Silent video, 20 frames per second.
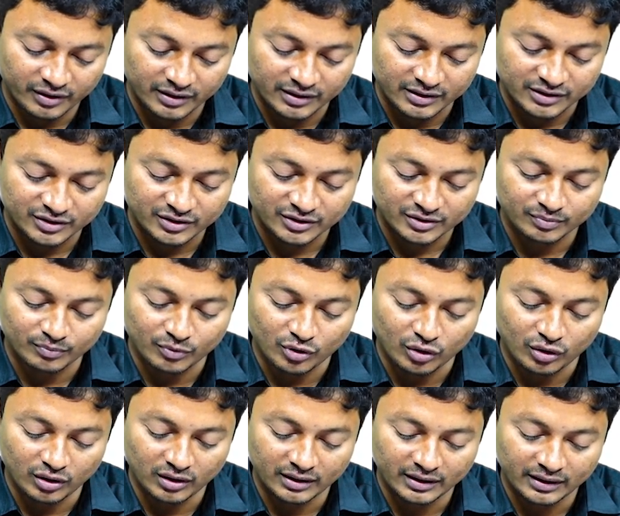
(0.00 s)
a
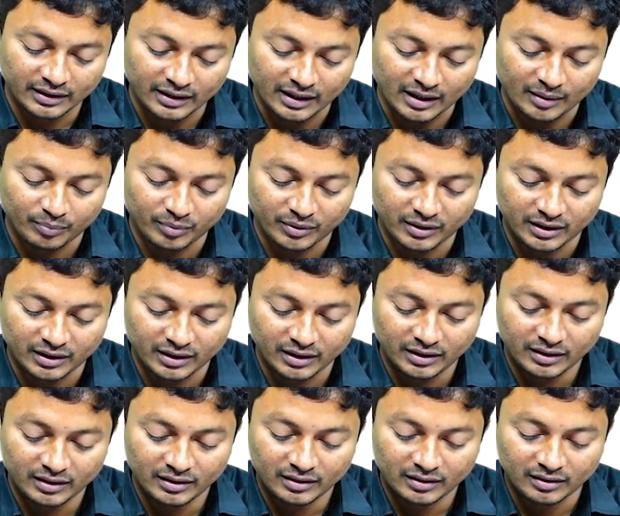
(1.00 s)
small
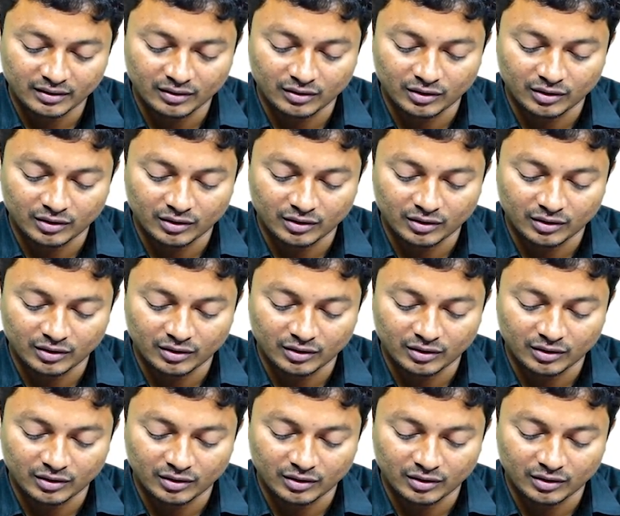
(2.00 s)
capillary